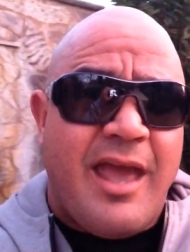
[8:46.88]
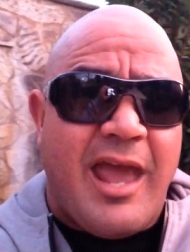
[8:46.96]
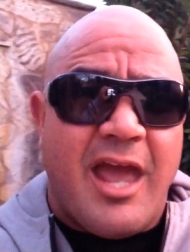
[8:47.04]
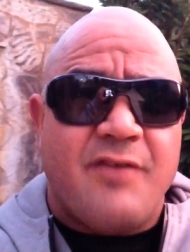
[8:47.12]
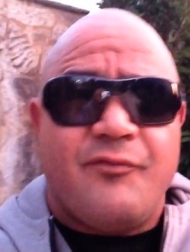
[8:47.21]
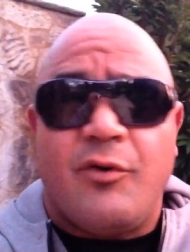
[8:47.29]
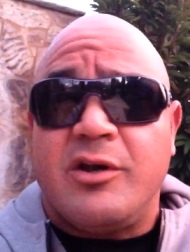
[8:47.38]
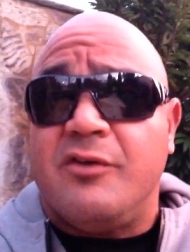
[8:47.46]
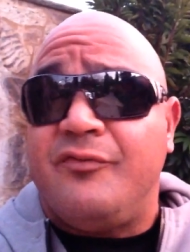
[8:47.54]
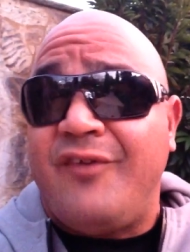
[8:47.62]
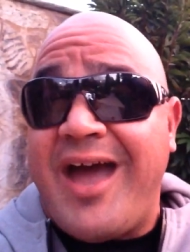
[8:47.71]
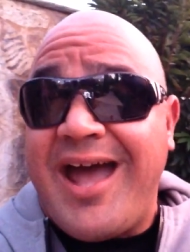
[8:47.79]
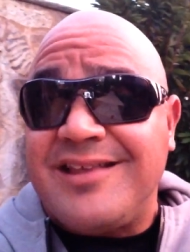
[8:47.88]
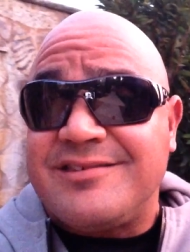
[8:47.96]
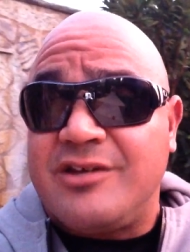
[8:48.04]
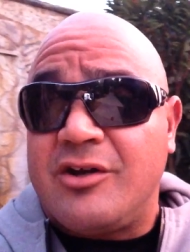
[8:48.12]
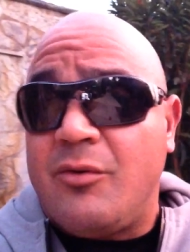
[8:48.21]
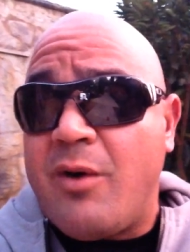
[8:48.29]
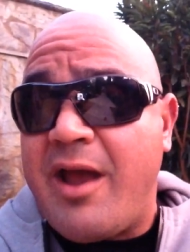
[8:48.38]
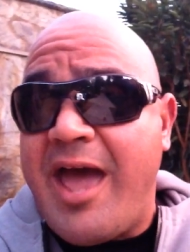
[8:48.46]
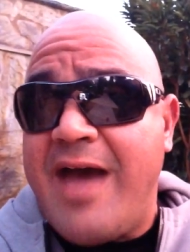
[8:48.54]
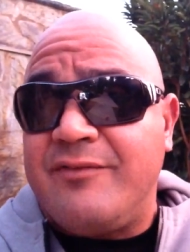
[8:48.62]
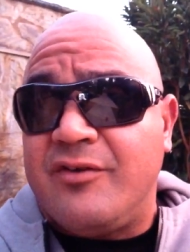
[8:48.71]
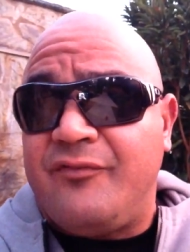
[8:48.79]
And for your fats, you're going to want to
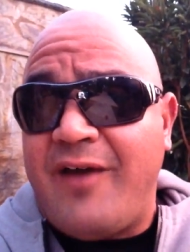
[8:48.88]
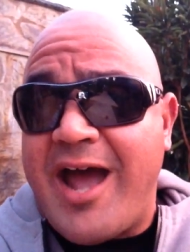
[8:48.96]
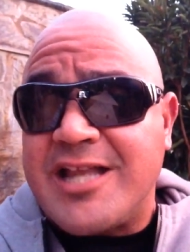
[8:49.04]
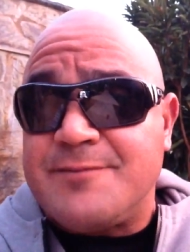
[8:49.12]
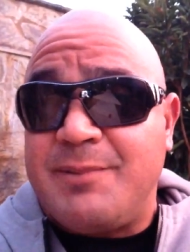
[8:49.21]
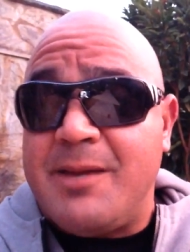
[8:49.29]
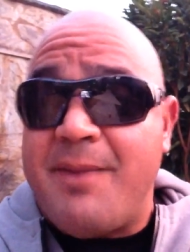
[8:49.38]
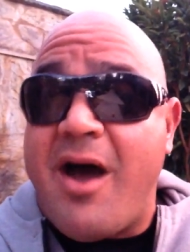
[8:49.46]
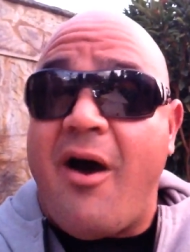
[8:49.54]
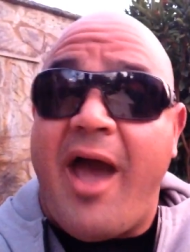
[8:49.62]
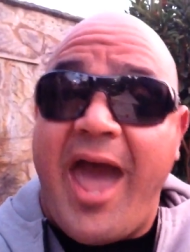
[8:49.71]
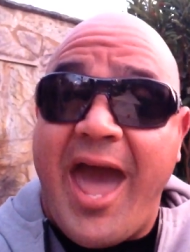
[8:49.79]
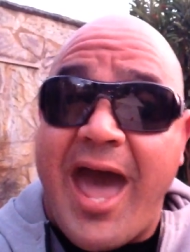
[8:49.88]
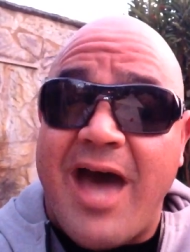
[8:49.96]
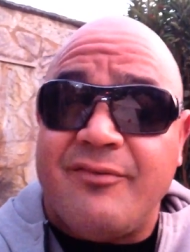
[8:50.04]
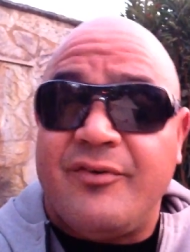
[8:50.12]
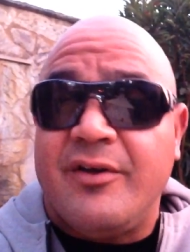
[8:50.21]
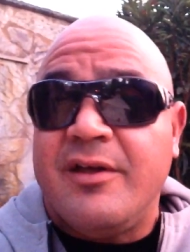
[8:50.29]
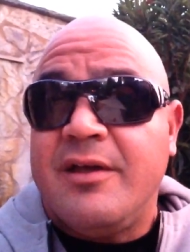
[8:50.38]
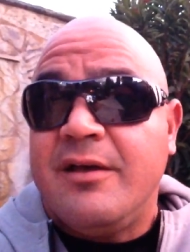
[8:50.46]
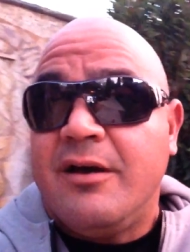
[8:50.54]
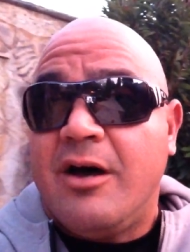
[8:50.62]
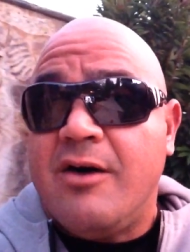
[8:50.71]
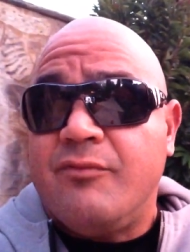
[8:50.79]
have your fats be about half
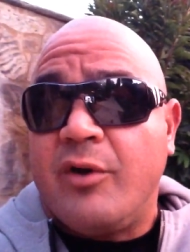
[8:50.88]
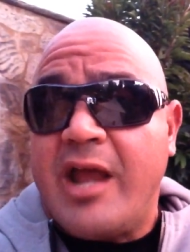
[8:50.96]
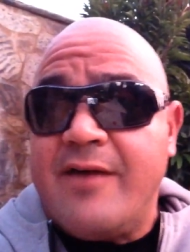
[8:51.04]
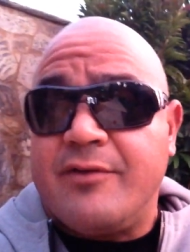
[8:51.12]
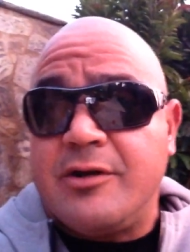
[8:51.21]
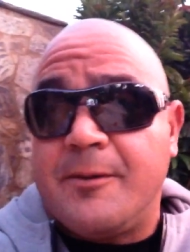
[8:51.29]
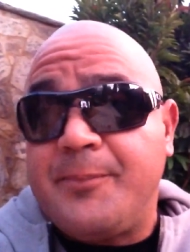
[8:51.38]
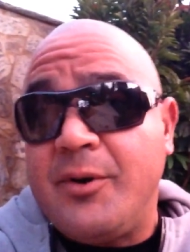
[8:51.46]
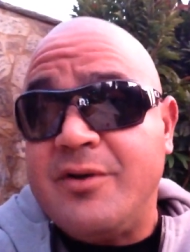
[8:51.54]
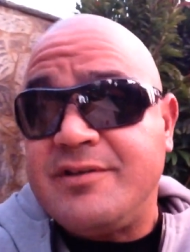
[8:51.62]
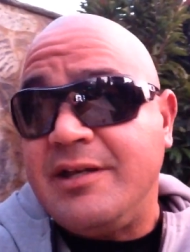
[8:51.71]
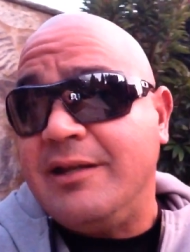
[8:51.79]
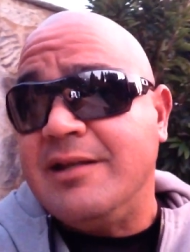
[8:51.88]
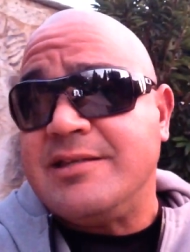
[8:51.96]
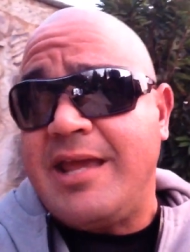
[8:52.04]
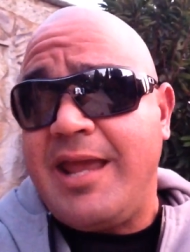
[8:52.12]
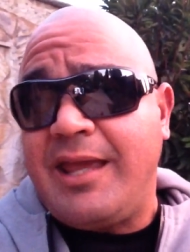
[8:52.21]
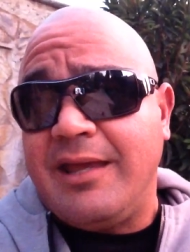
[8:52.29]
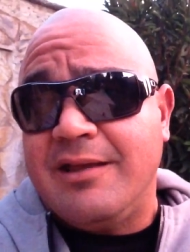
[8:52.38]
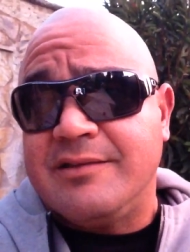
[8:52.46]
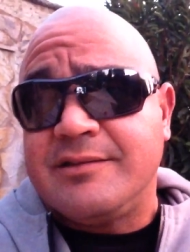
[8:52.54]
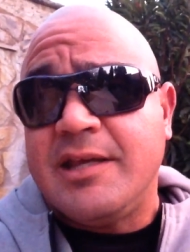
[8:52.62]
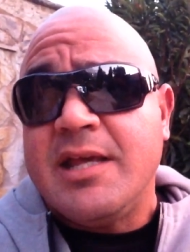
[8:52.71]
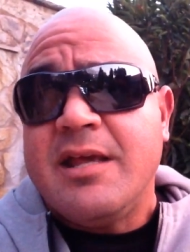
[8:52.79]
of whatever your protein intake
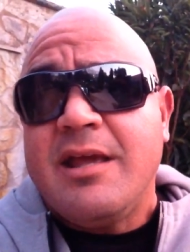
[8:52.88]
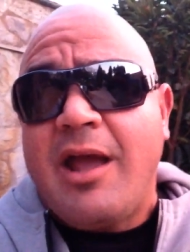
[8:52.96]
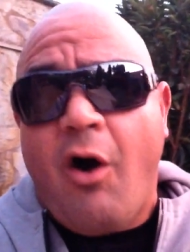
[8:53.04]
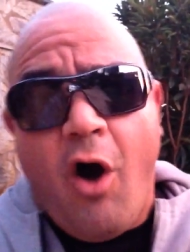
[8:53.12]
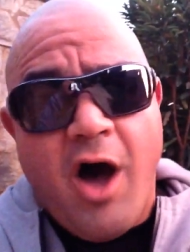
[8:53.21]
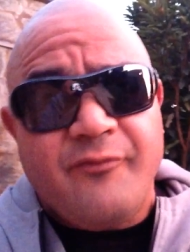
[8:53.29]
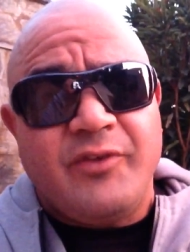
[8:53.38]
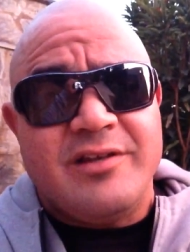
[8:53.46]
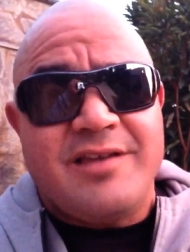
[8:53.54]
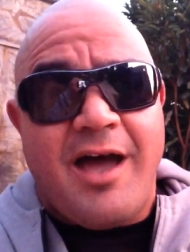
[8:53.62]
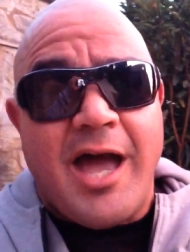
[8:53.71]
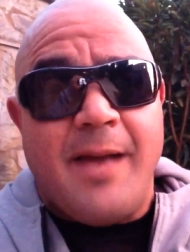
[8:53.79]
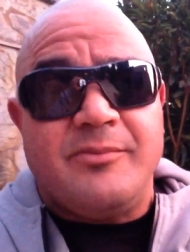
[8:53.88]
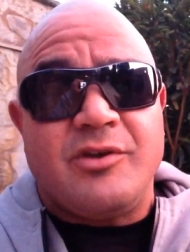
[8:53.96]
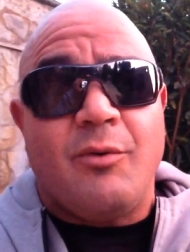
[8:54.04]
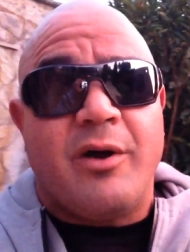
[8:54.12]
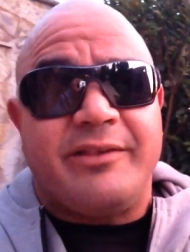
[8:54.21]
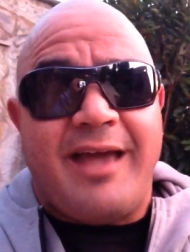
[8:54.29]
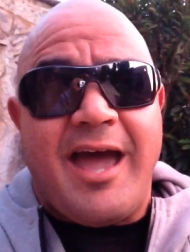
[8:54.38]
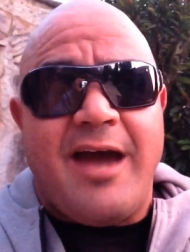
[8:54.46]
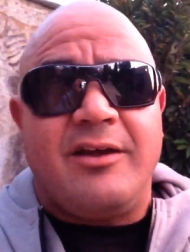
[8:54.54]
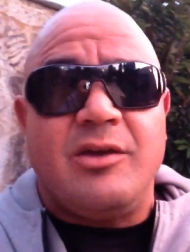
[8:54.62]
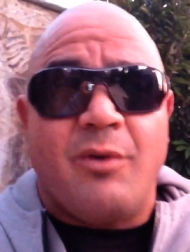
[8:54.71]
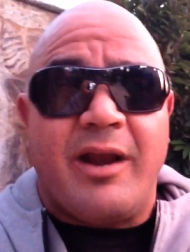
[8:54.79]
is. Oftentimes, you want to
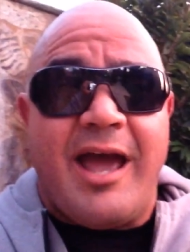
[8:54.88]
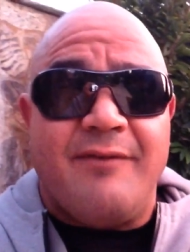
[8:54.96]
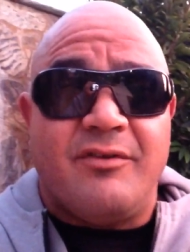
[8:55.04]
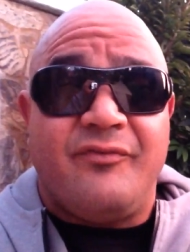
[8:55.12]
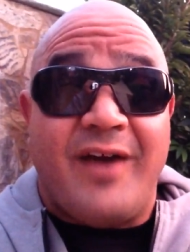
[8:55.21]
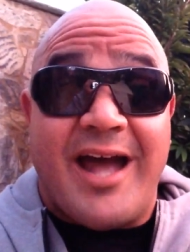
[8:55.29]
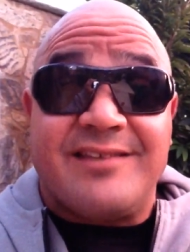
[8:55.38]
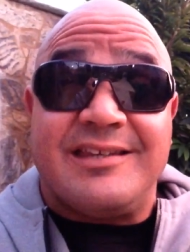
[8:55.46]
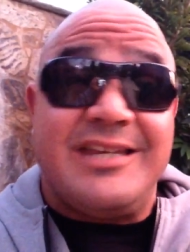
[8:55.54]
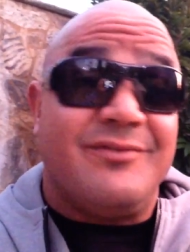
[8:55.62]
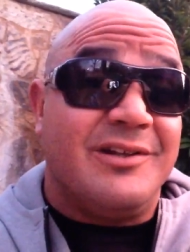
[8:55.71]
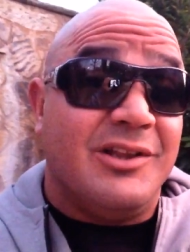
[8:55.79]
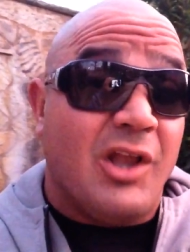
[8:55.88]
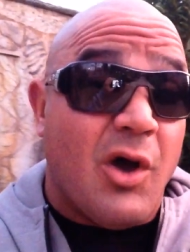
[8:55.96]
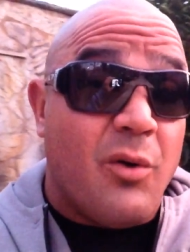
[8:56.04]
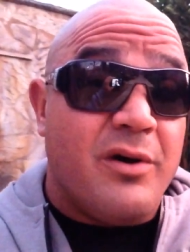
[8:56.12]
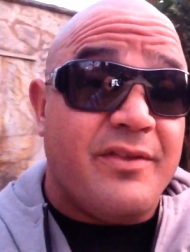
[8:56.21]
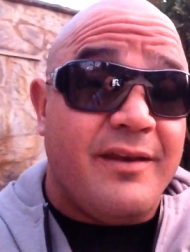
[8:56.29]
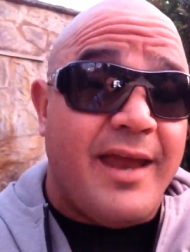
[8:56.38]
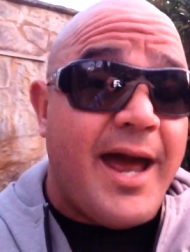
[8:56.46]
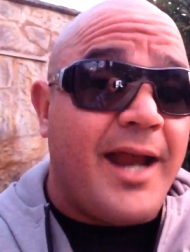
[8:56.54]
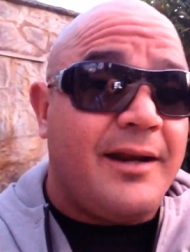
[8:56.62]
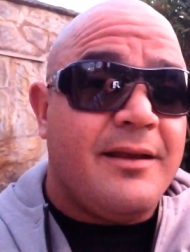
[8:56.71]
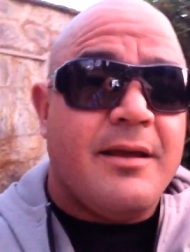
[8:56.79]
have the fats even lower than
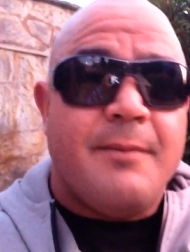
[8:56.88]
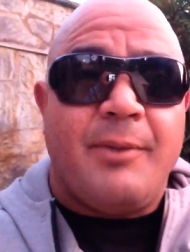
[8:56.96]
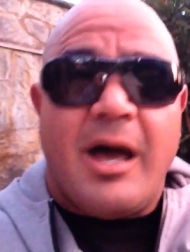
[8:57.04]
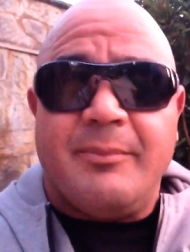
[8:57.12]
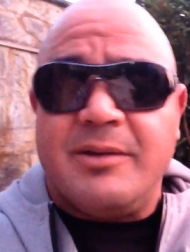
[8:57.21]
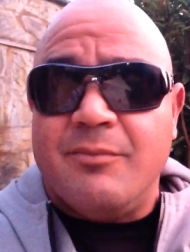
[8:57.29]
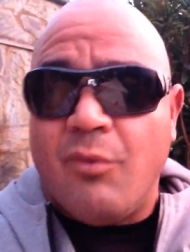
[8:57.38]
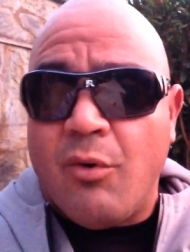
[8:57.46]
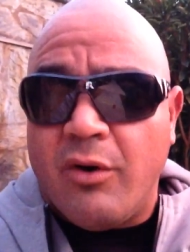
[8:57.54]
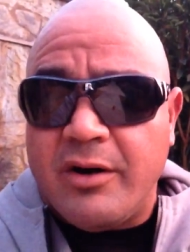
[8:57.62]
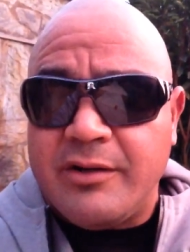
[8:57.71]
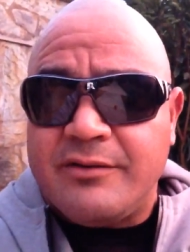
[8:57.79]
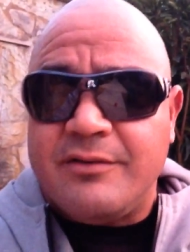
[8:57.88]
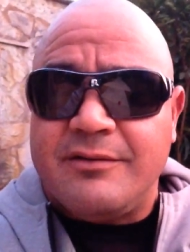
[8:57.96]
that, probably more